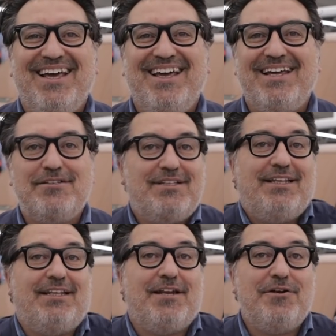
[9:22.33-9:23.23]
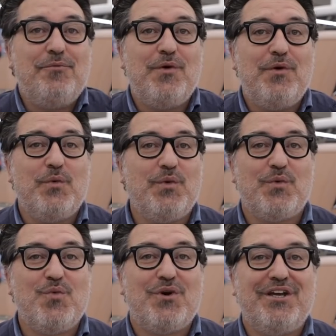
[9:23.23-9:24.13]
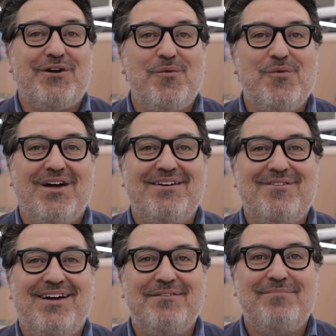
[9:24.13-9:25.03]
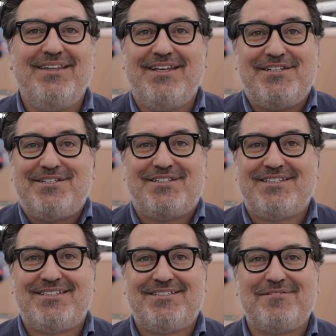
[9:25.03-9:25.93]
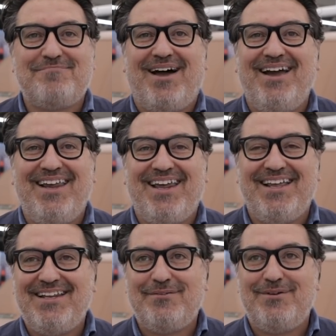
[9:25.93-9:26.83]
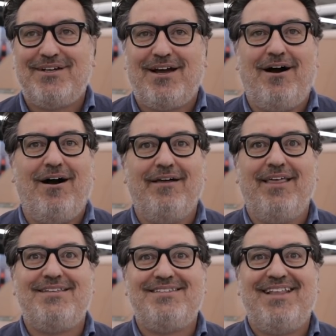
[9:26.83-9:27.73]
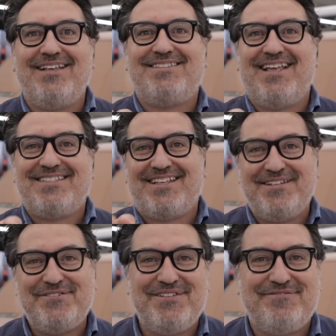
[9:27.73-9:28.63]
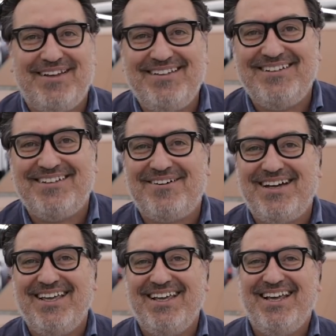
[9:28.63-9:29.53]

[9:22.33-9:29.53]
Because they didn't know we were working on one, right? But they just start smiling and they look, that's the new Defender, right?